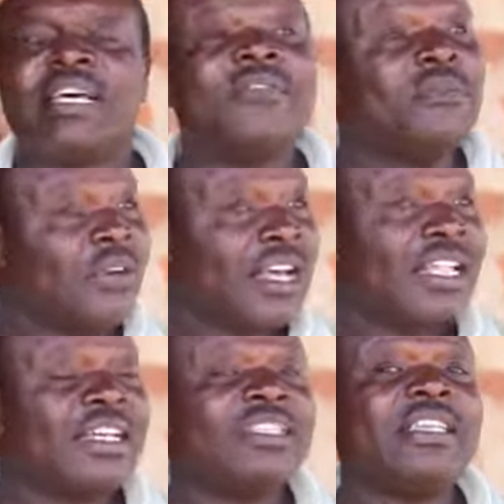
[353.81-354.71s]
I
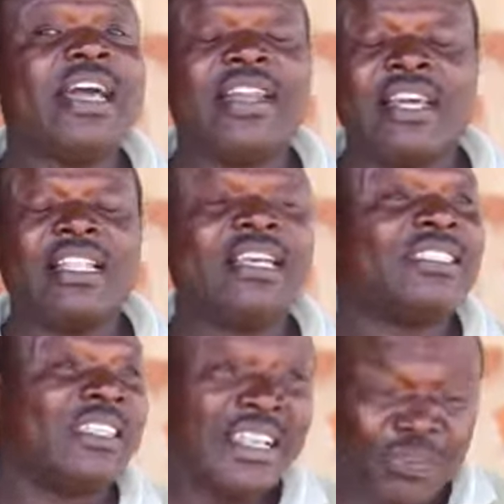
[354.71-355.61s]
realized I
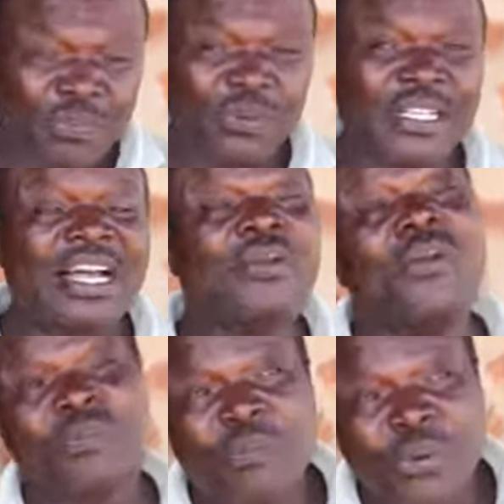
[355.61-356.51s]
needed to put a
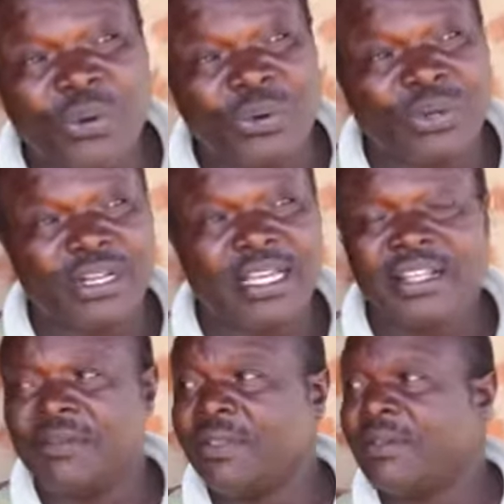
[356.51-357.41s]
lot more
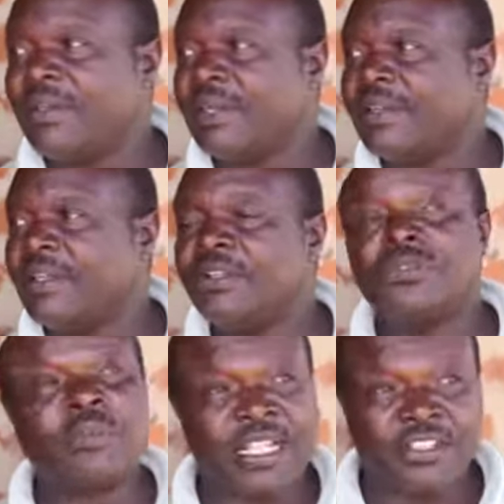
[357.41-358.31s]

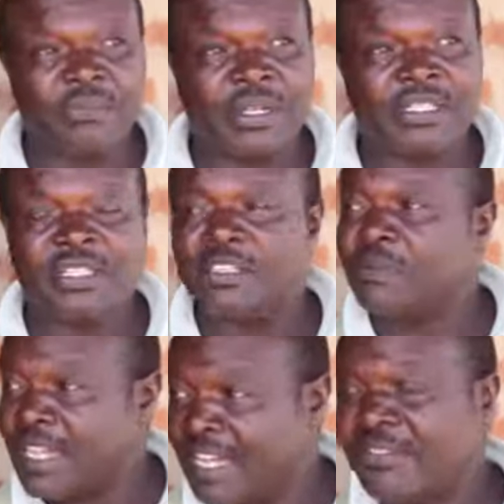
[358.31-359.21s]
into management,
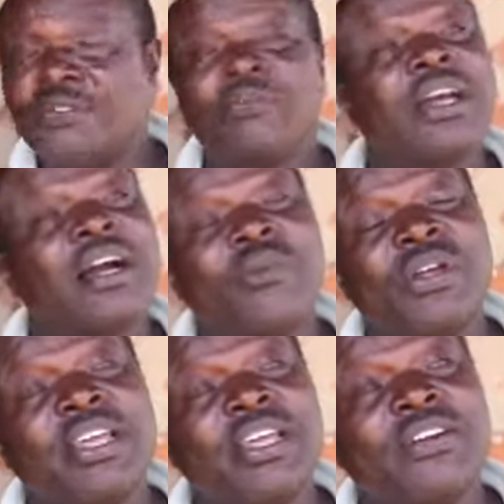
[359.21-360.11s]
especially from the
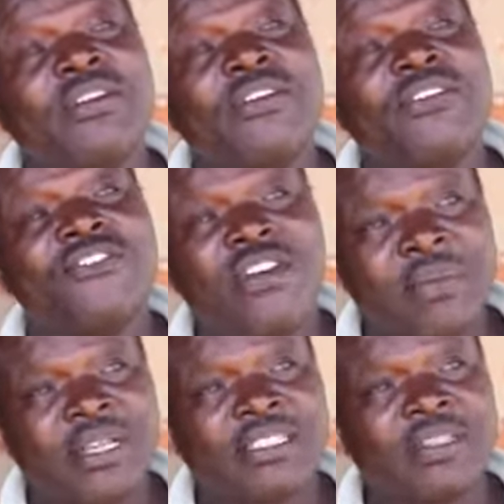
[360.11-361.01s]
Kamwenge
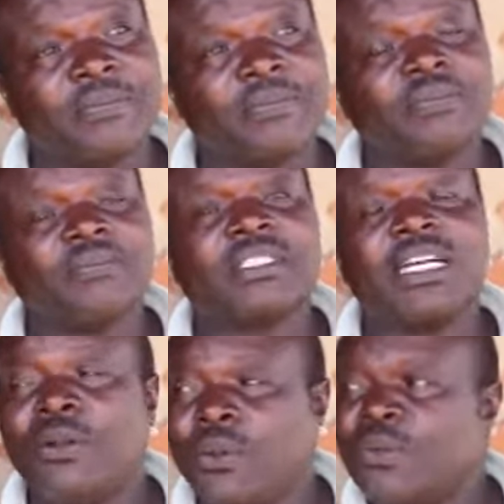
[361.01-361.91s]
farmers,
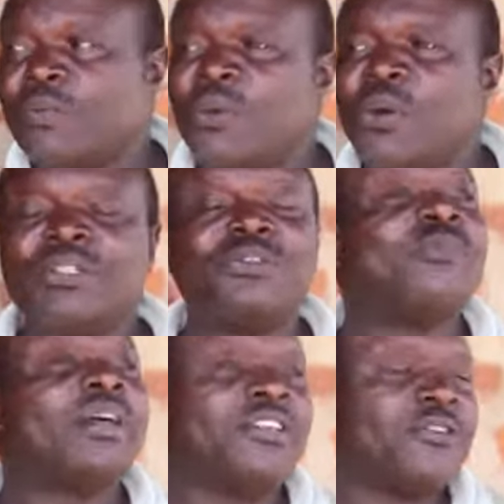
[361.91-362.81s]
a lot more
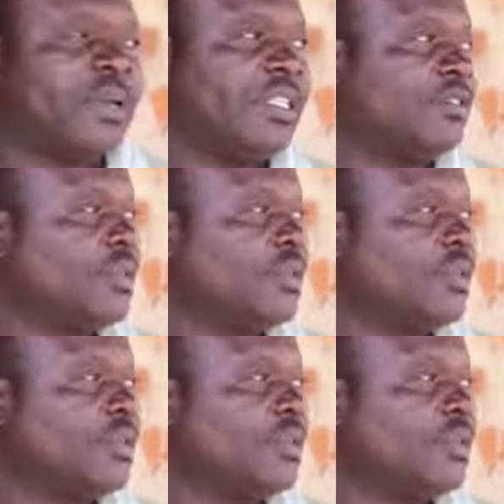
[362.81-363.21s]
into management.